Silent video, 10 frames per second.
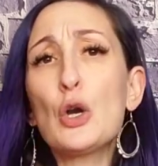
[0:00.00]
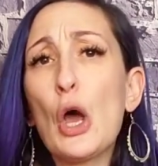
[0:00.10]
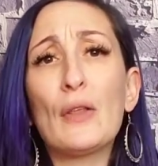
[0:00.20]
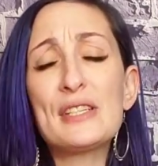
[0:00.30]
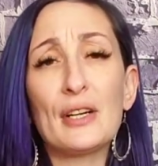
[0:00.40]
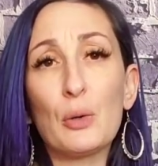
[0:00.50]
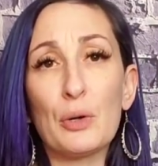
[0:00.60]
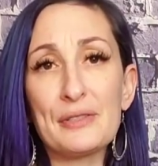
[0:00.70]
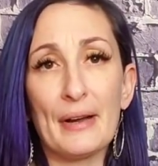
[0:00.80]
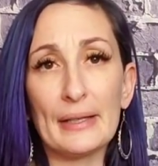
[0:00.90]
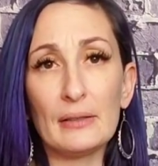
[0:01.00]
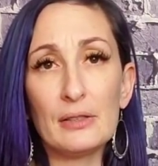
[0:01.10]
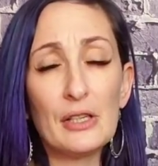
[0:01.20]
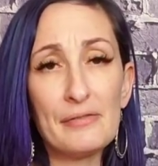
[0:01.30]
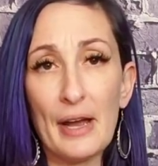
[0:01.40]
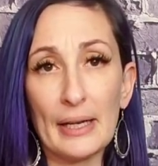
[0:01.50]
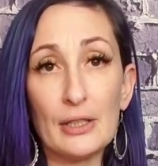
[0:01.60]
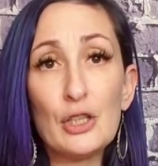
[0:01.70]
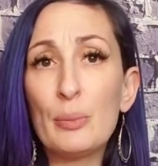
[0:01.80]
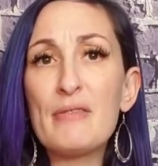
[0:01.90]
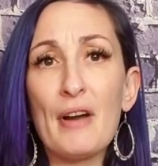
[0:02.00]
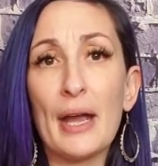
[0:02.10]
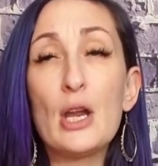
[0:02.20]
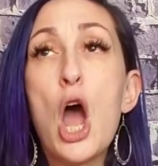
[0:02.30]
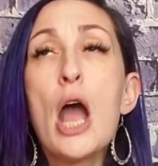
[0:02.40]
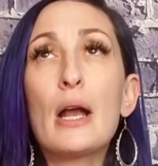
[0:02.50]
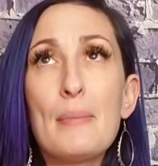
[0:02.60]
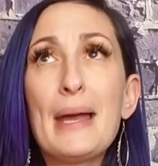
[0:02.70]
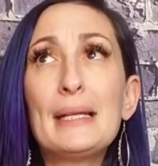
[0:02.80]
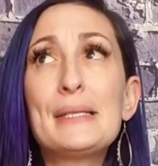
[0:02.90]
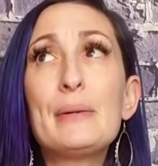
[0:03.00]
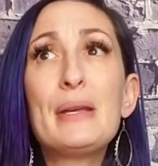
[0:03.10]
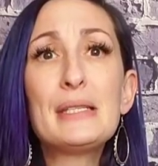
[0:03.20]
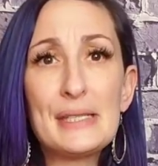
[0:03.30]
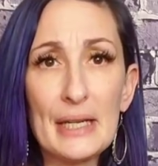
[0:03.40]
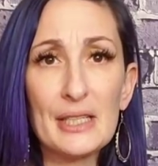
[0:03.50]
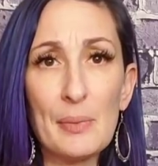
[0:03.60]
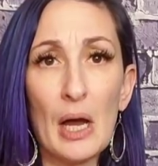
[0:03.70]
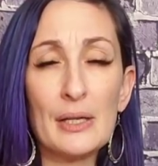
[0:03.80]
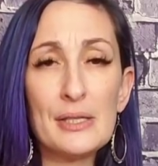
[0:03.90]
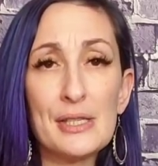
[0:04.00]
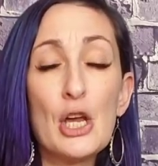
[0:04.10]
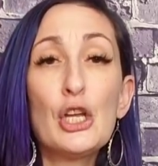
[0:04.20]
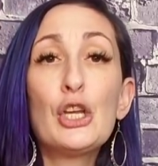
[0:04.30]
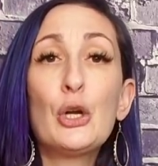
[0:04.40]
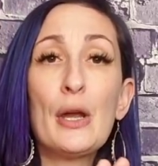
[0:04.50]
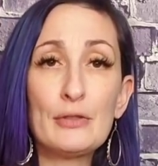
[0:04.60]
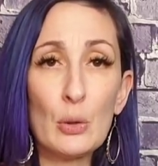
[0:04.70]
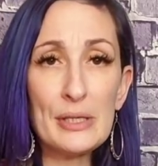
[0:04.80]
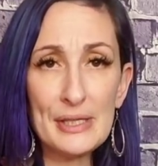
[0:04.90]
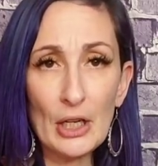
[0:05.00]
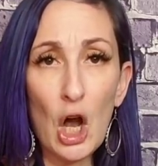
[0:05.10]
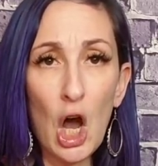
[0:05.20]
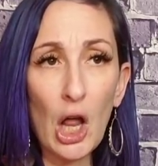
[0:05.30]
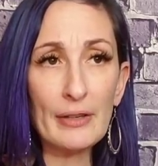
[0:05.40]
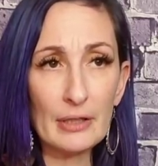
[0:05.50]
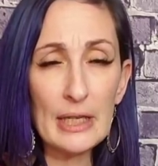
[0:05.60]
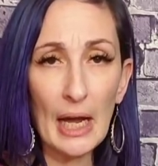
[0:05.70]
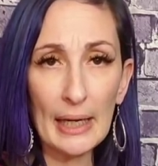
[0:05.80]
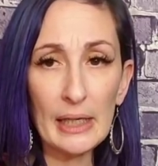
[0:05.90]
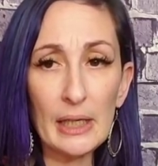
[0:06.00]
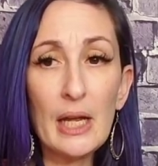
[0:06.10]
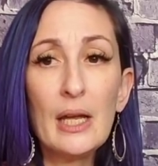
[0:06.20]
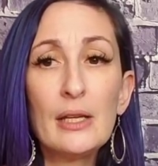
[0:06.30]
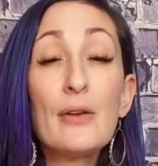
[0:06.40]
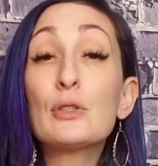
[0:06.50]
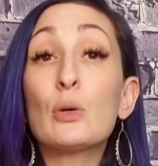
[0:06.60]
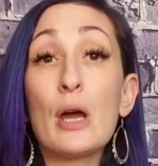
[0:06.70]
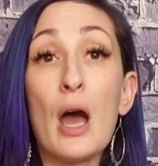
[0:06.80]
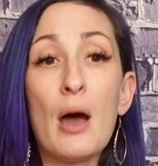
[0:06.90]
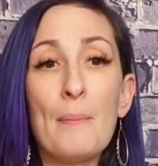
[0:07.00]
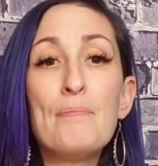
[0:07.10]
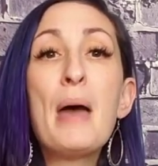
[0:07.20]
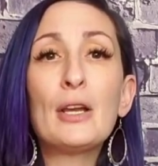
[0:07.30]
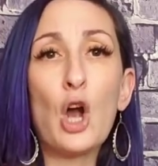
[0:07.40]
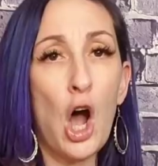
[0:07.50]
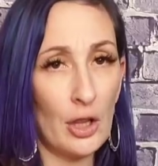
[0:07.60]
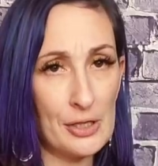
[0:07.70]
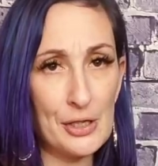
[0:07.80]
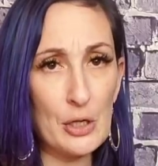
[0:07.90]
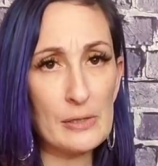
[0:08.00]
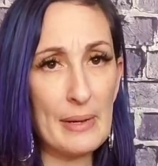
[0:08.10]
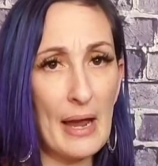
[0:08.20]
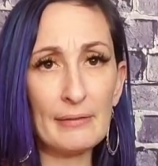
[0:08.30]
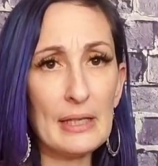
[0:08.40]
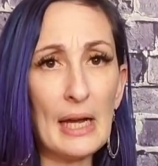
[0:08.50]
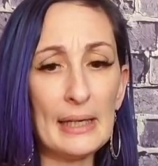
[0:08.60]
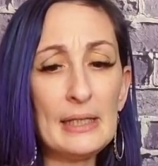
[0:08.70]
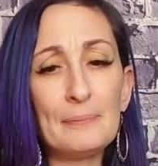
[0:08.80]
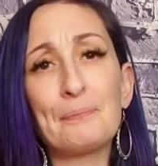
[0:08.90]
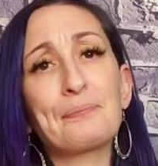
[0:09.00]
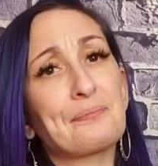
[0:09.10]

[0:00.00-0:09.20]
Oh no, the Seroquel's fine. You're fine. You'll be fine. Come back and see me in 6 months. You know, you have to go to sick call every night. You have to go to med call, every night.